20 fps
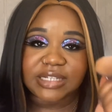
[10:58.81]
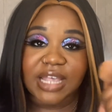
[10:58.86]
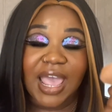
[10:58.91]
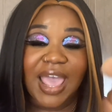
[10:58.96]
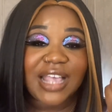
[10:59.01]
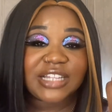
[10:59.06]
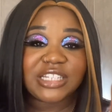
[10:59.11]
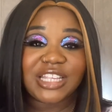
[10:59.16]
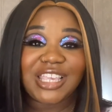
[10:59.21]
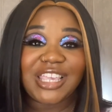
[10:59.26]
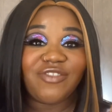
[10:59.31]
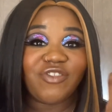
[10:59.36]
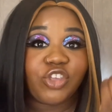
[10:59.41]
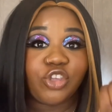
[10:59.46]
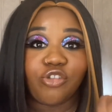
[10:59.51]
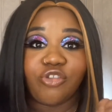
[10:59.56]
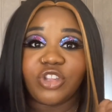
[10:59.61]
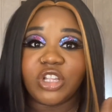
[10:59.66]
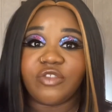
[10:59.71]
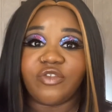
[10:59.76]
I actually even
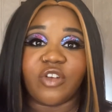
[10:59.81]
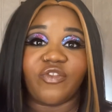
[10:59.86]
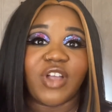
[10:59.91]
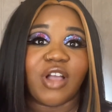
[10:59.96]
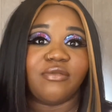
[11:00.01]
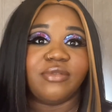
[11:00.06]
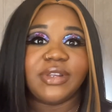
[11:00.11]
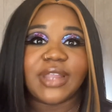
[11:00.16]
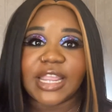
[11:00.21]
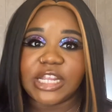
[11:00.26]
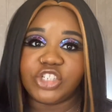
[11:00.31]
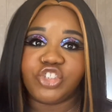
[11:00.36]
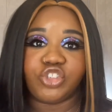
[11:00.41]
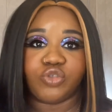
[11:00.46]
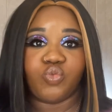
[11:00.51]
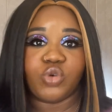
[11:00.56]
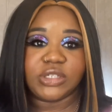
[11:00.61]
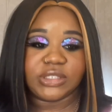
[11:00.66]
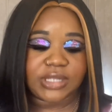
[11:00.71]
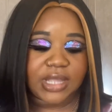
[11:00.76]
used this for foundation
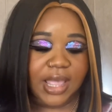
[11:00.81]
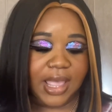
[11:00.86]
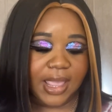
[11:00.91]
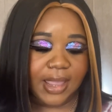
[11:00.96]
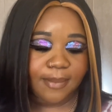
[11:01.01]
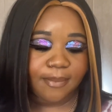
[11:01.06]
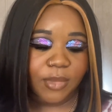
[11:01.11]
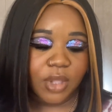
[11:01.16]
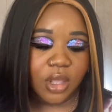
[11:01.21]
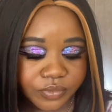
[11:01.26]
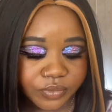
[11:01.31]
one time.